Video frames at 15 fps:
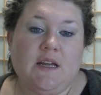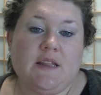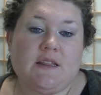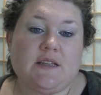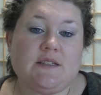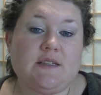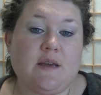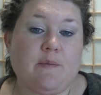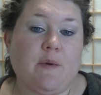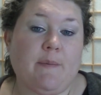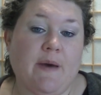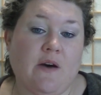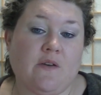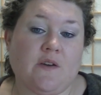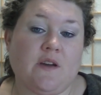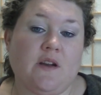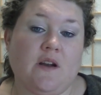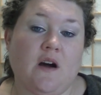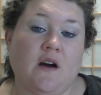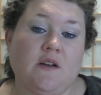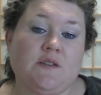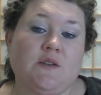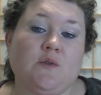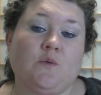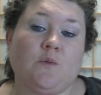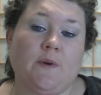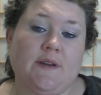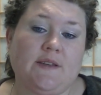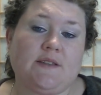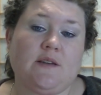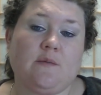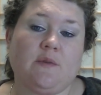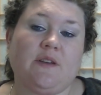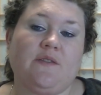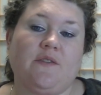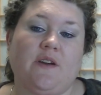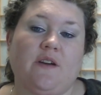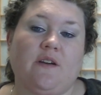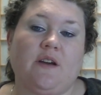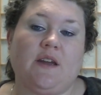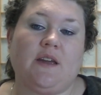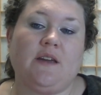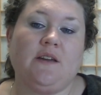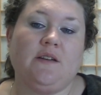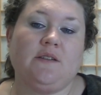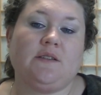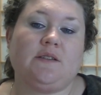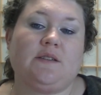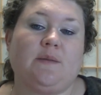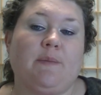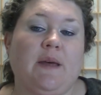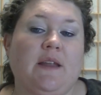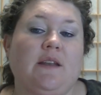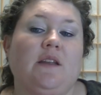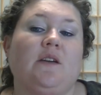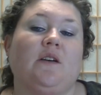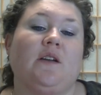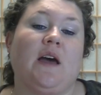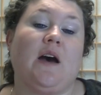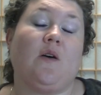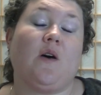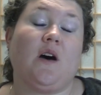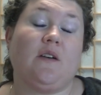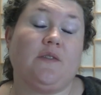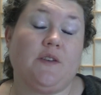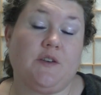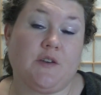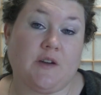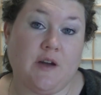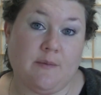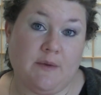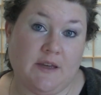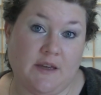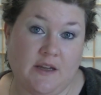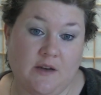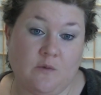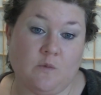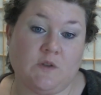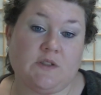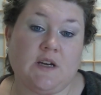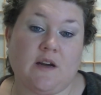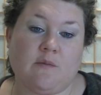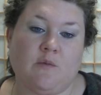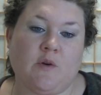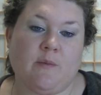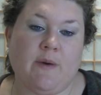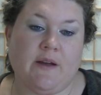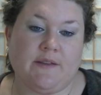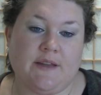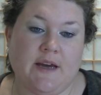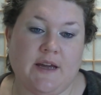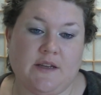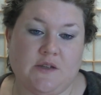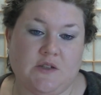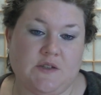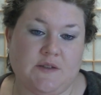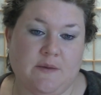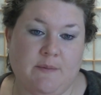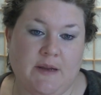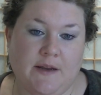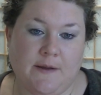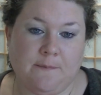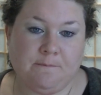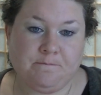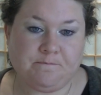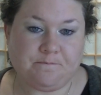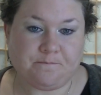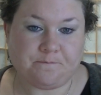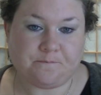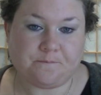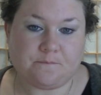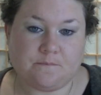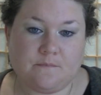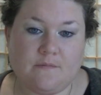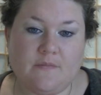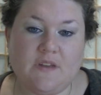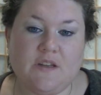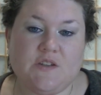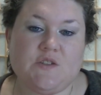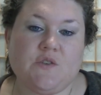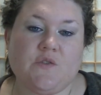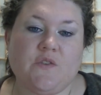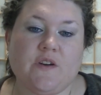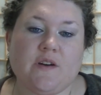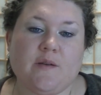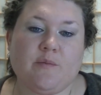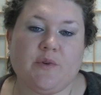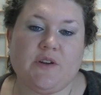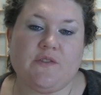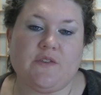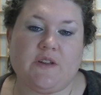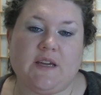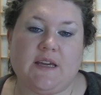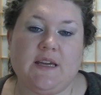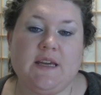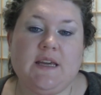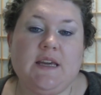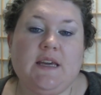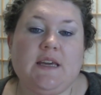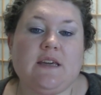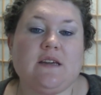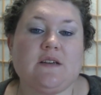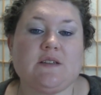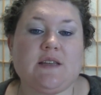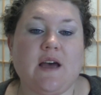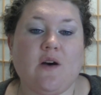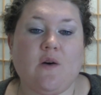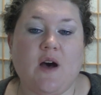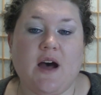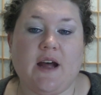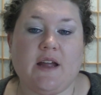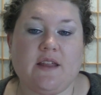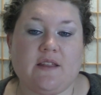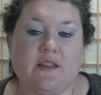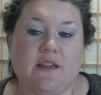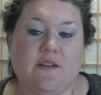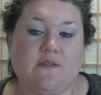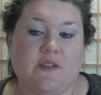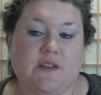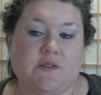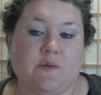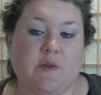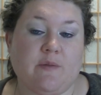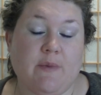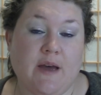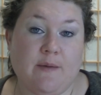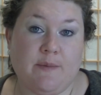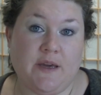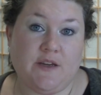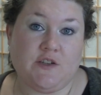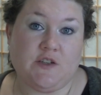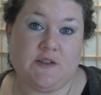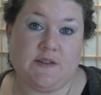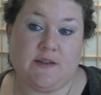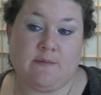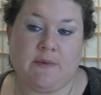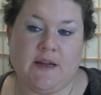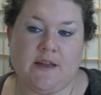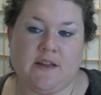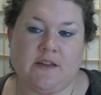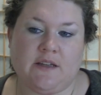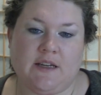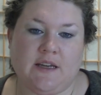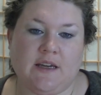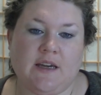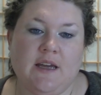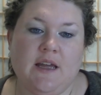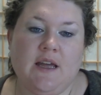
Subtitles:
The tip amount can also reasonably vary depending on how often you're coming in, and we'll talk more about that in just a minute. So very briefly, here's how I leave this with my patients in my clinic